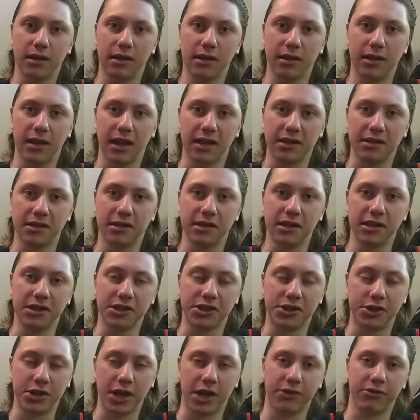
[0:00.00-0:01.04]
that is
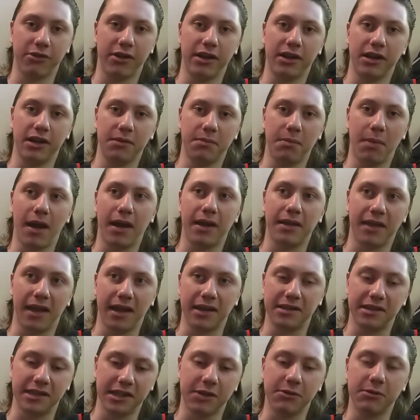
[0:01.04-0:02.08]
generated by that
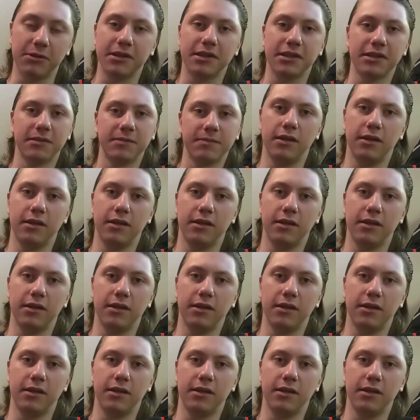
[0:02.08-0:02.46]
sequence.